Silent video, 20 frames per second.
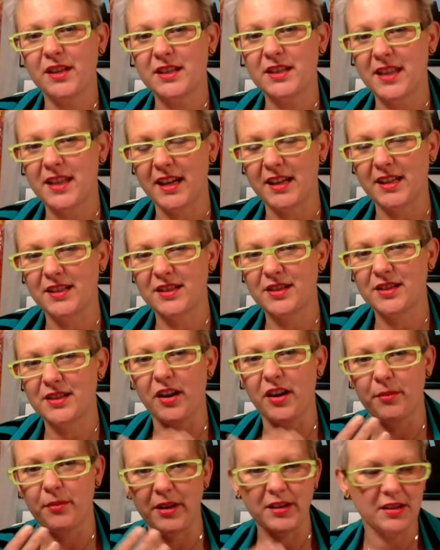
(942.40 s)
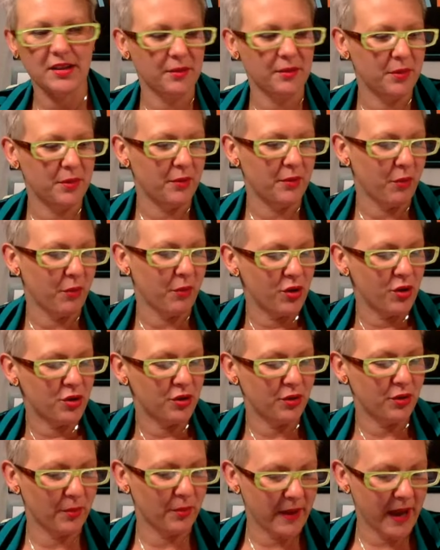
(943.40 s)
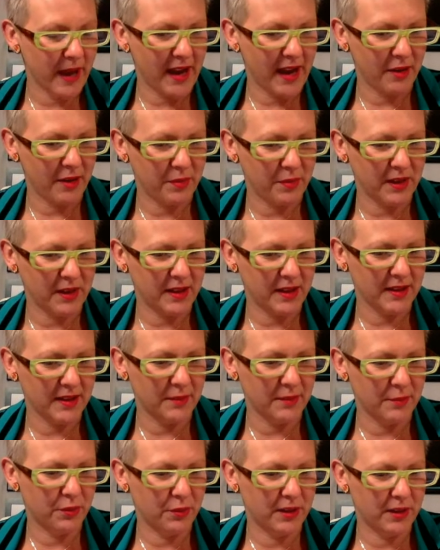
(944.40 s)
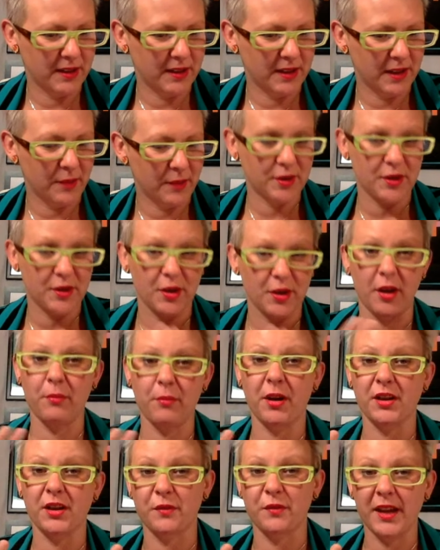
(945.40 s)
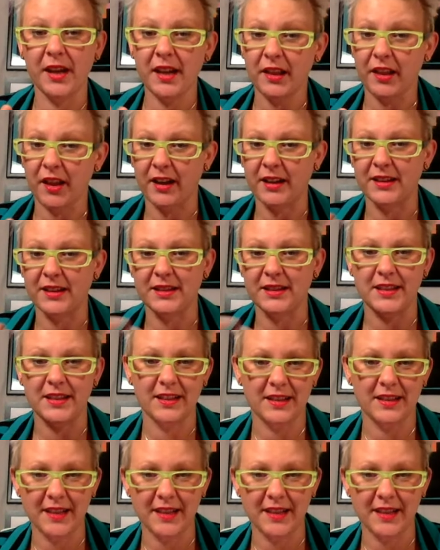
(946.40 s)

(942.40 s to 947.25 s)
us that insight. I'm actually a bit emotional about it because it brings up so much for me. Like, it's the